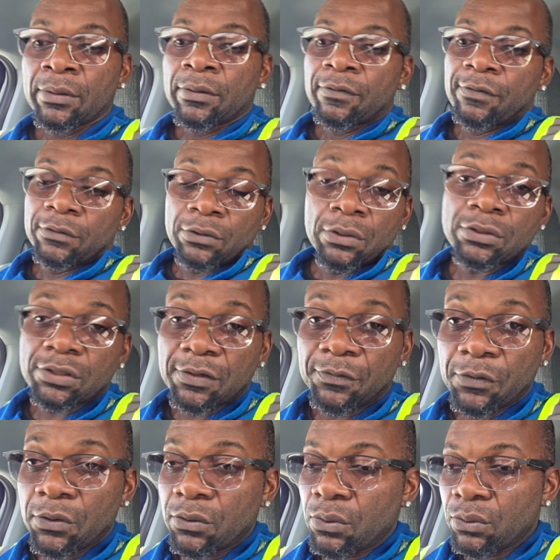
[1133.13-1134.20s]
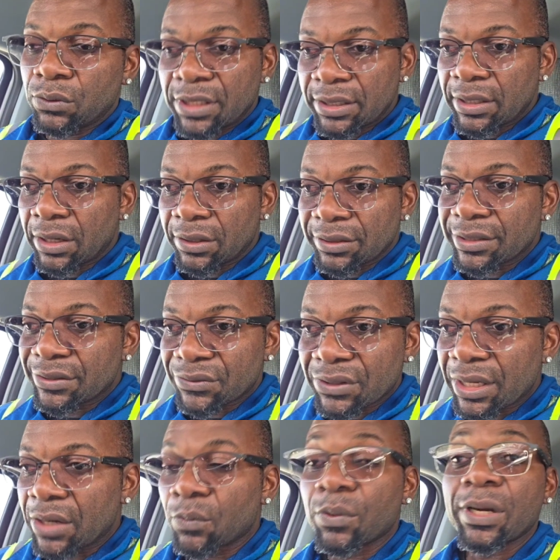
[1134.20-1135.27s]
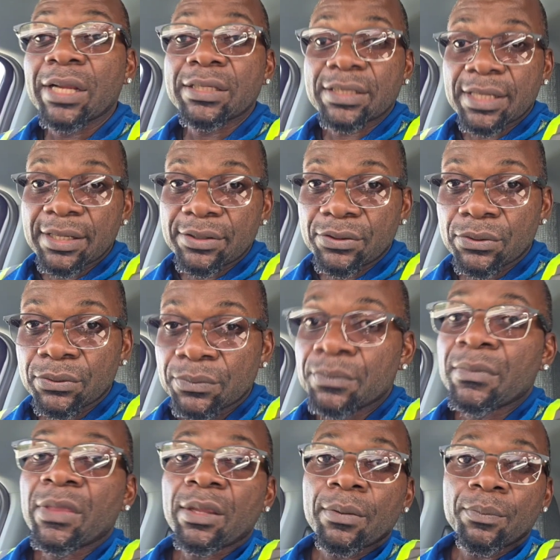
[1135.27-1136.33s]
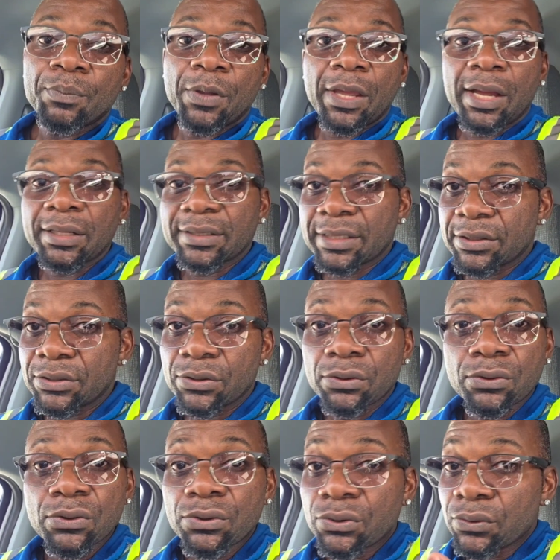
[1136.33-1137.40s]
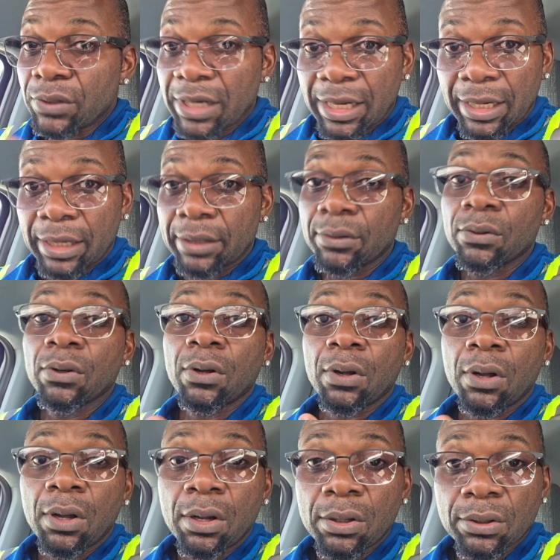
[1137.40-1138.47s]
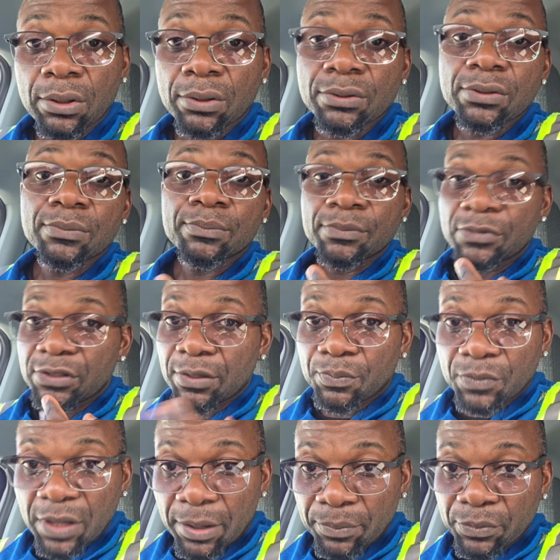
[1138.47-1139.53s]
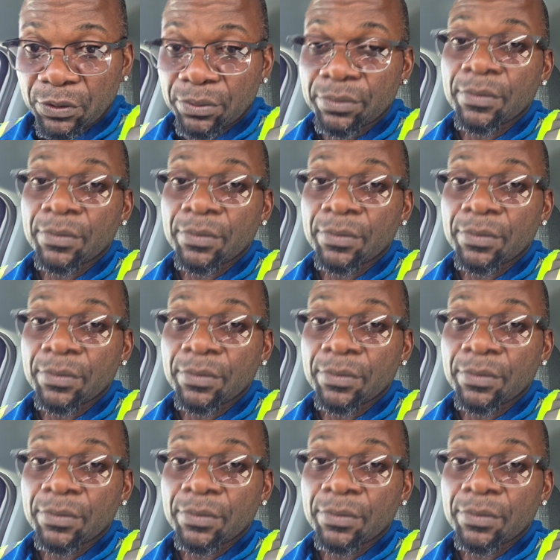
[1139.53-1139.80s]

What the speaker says: for those of you who did not understand, when I tell you, pay attention to July, August, September,